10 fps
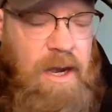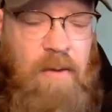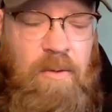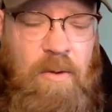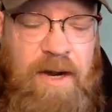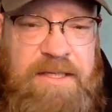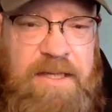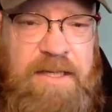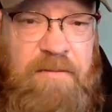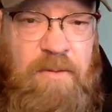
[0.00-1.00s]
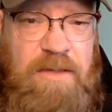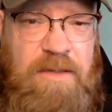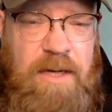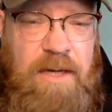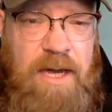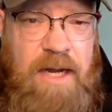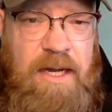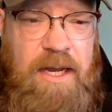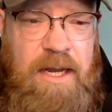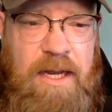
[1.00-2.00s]
We're going to be talking about what's going on
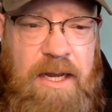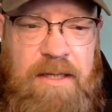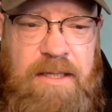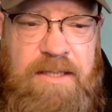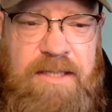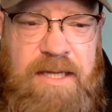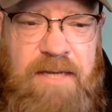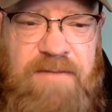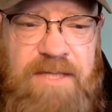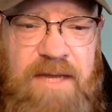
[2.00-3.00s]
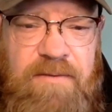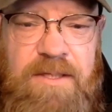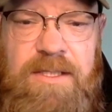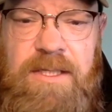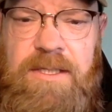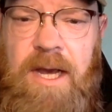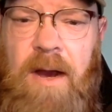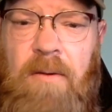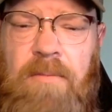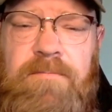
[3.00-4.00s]
in the city of San
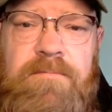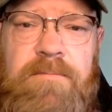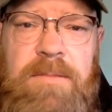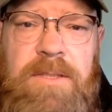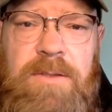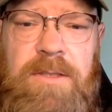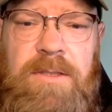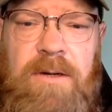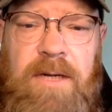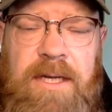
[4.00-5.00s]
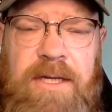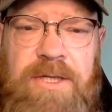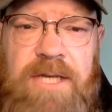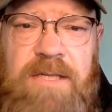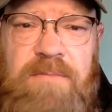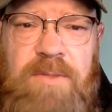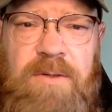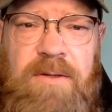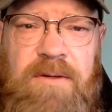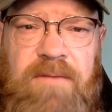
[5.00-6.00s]
Francisco. District Attorney Chesa
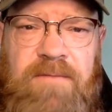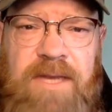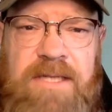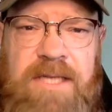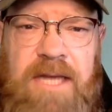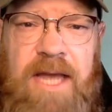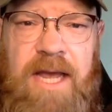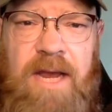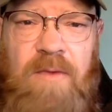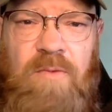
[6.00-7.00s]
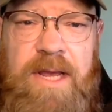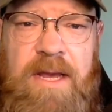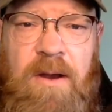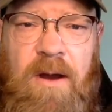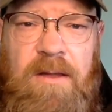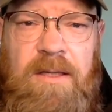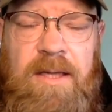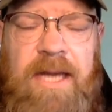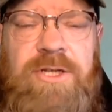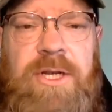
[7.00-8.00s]
Boudin facing a recall
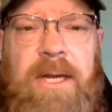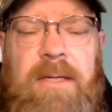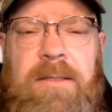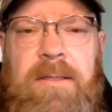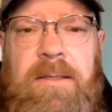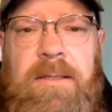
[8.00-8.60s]
election